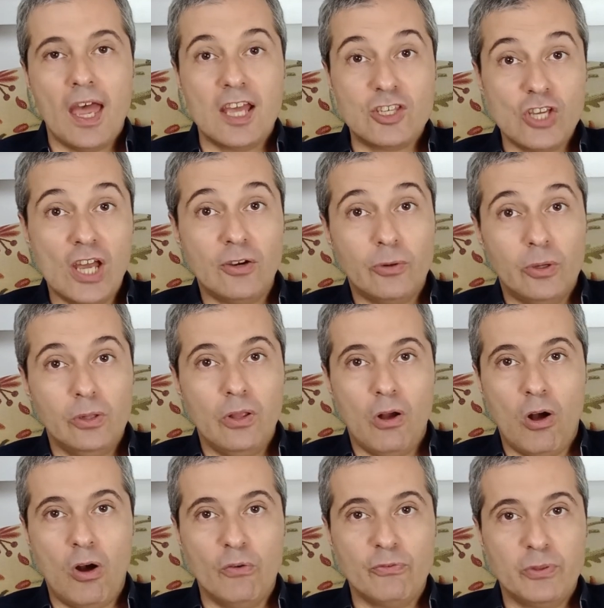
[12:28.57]
A
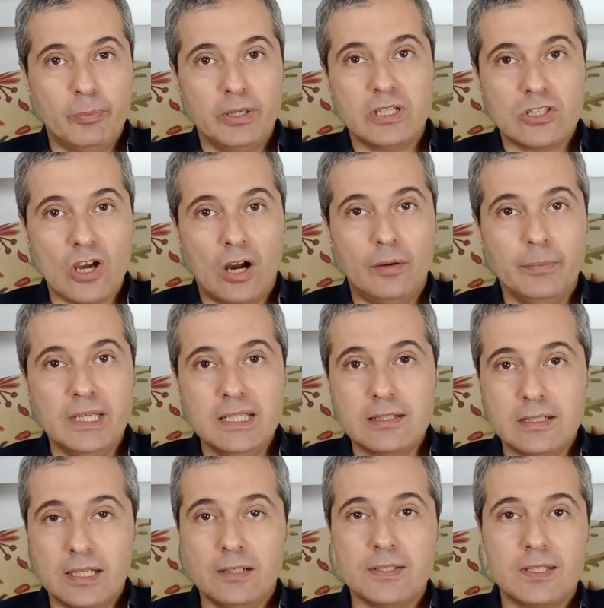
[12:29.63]
general of the British army
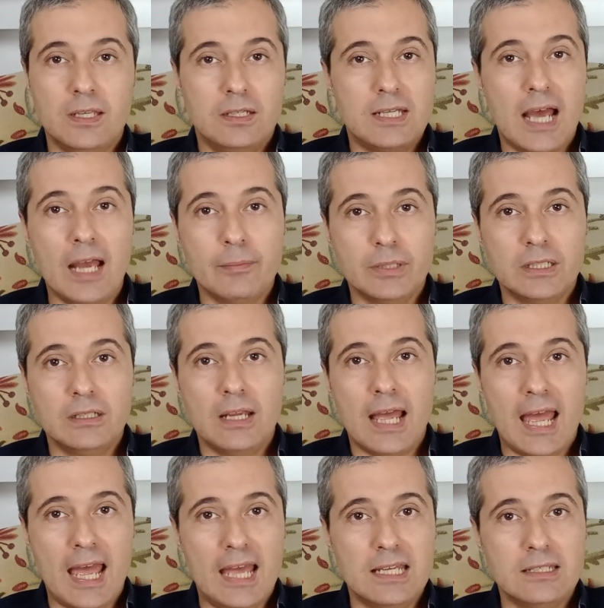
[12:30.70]
steals the diamond
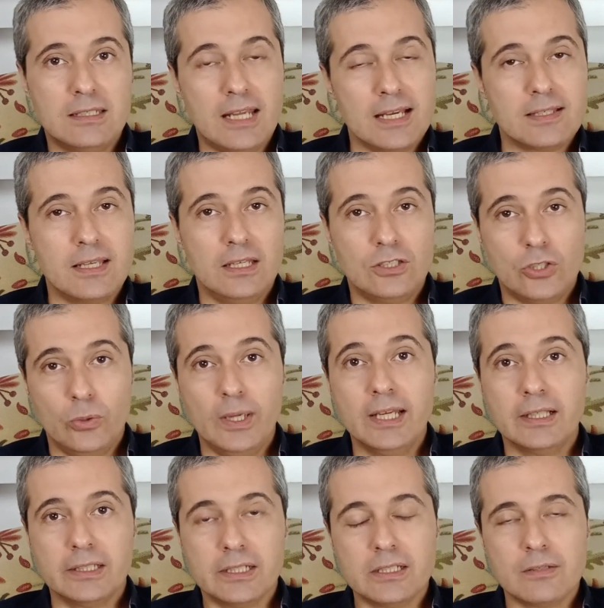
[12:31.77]
and takes it to
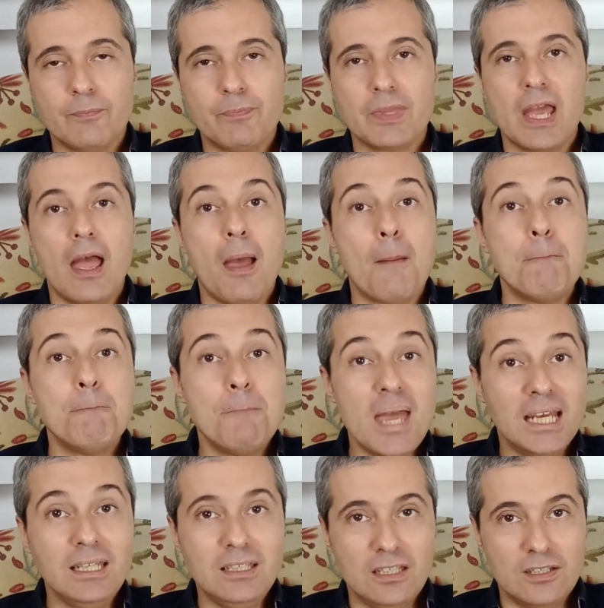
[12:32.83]
England.
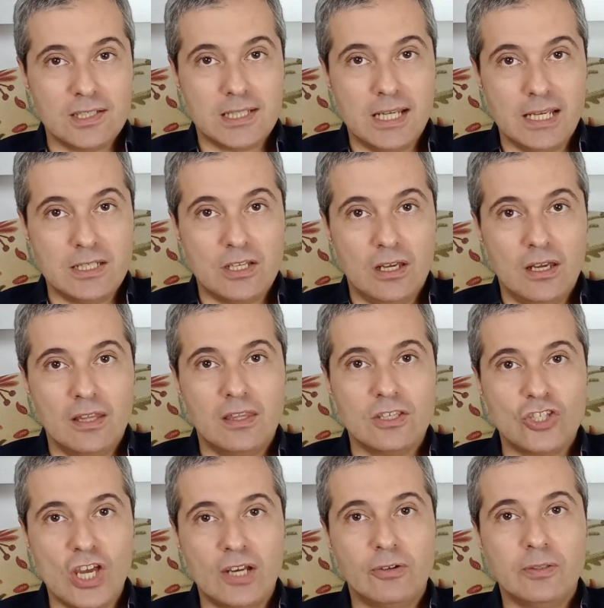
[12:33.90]
Many years later,
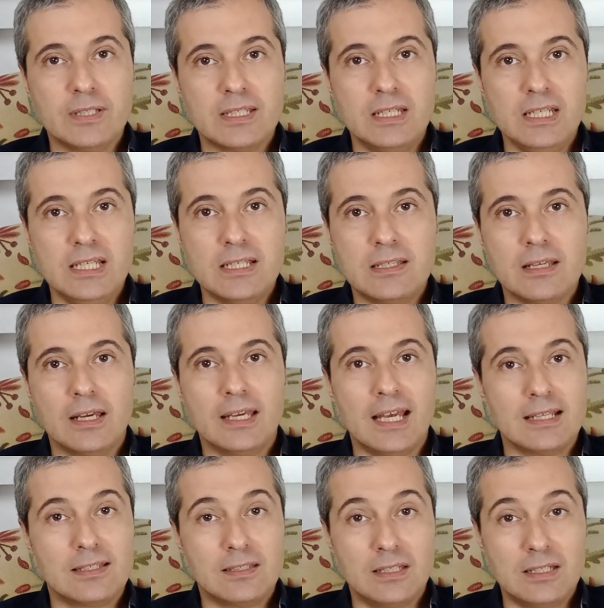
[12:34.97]
the general's niece
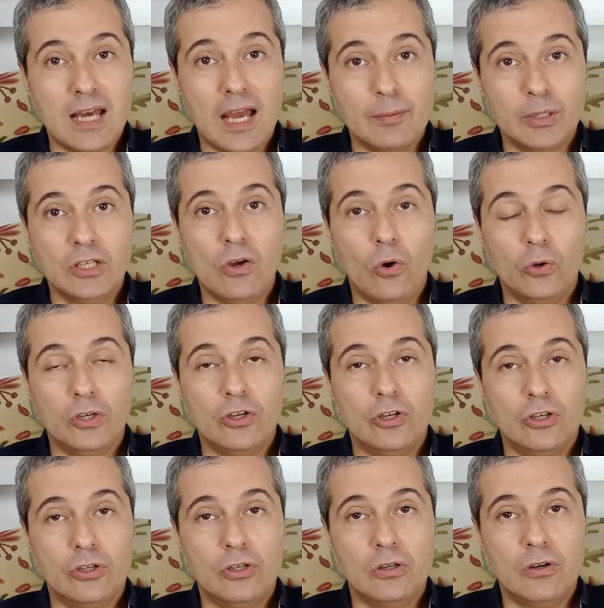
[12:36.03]
gets the diamond on
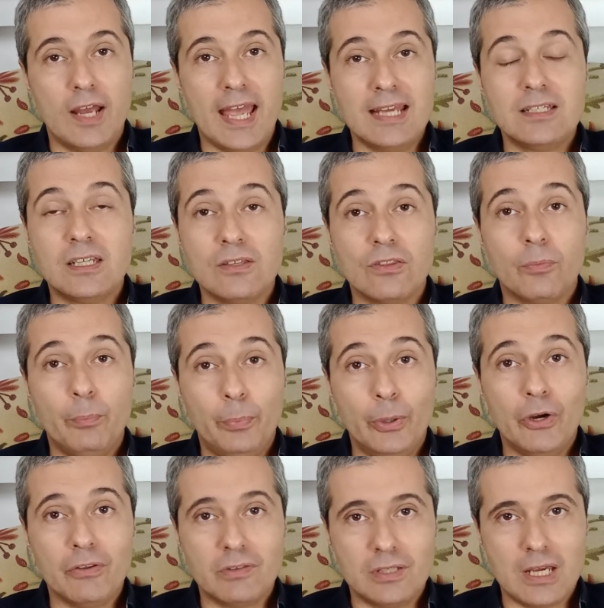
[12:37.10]
her 18th
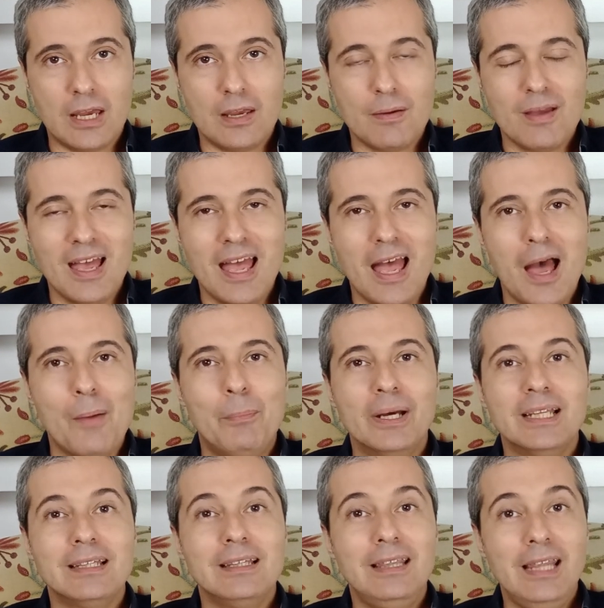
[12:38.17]
birthday,
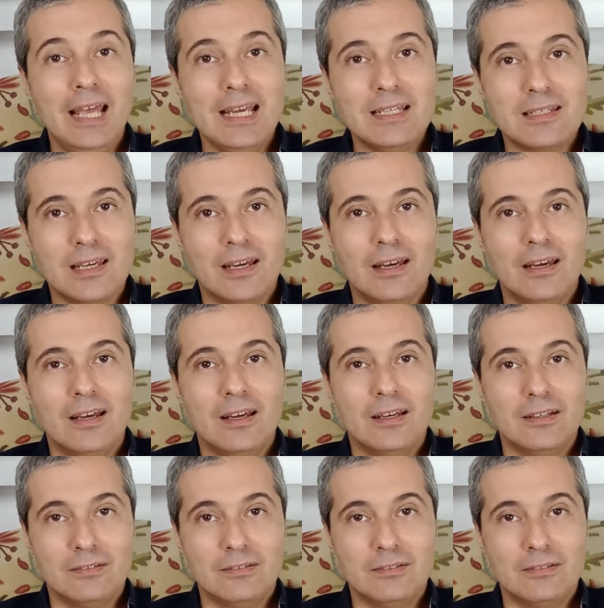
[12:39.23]
but later